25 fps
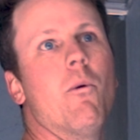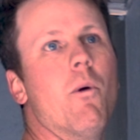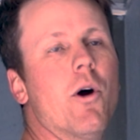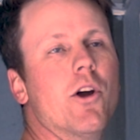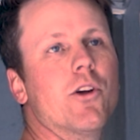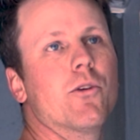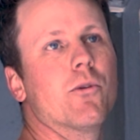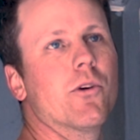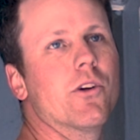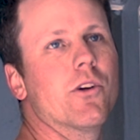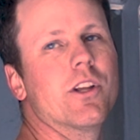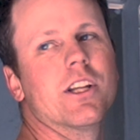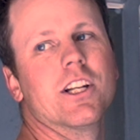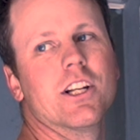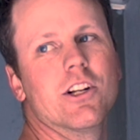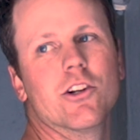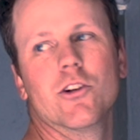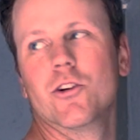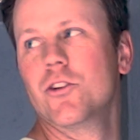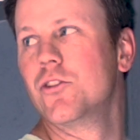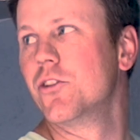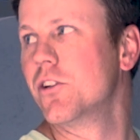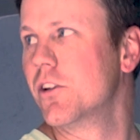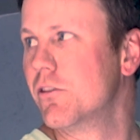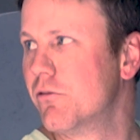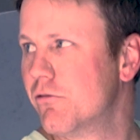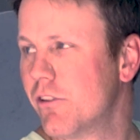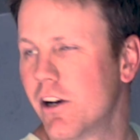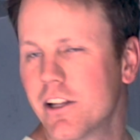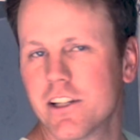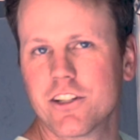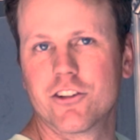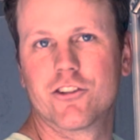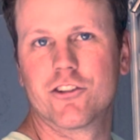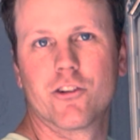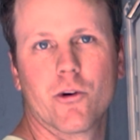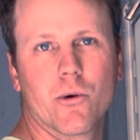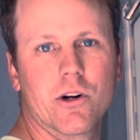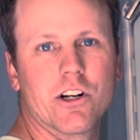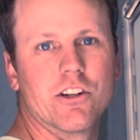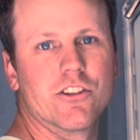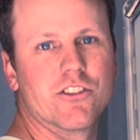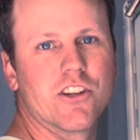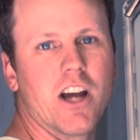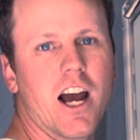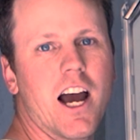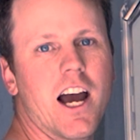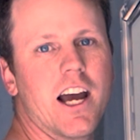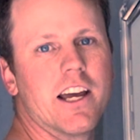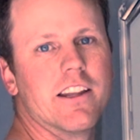What you really need to do is you need to find the shortest
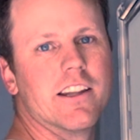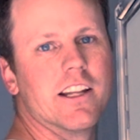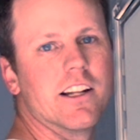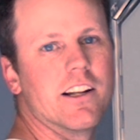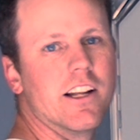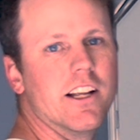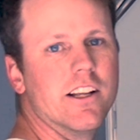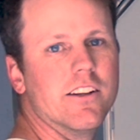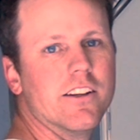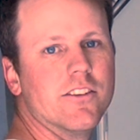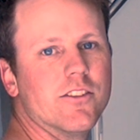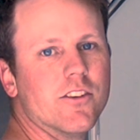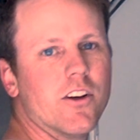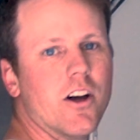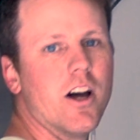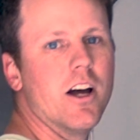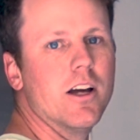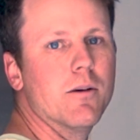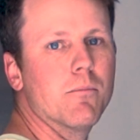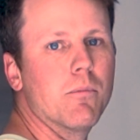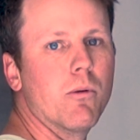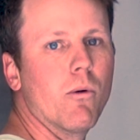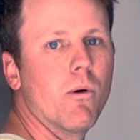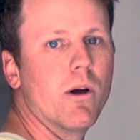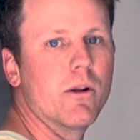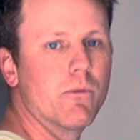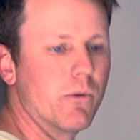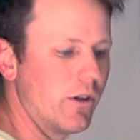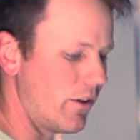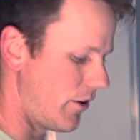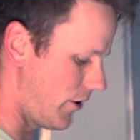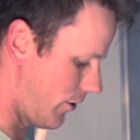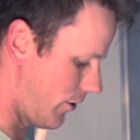guy that is employed with